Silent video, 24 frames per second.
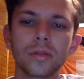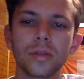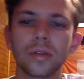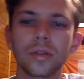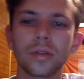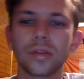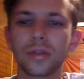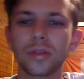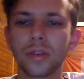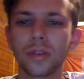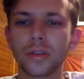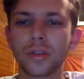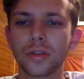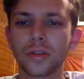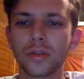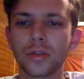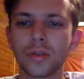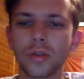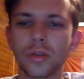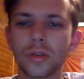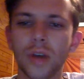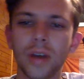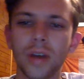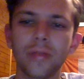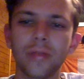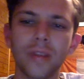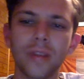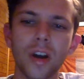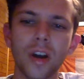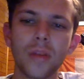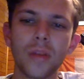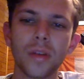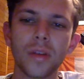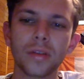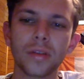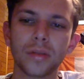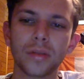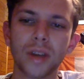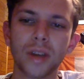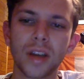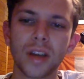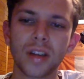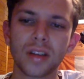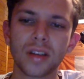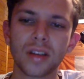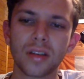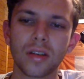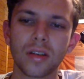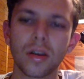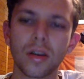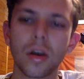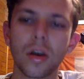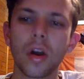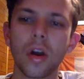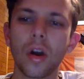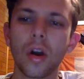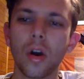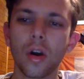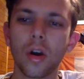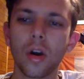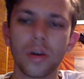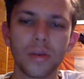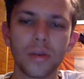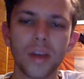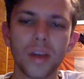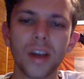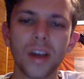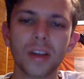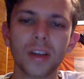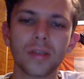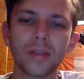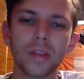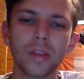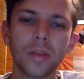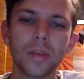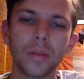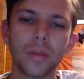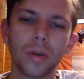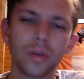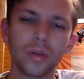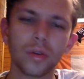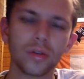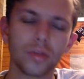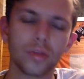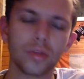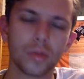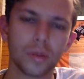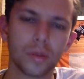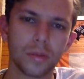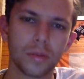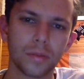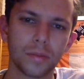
social, and environmental action, or to be actively opposed to it.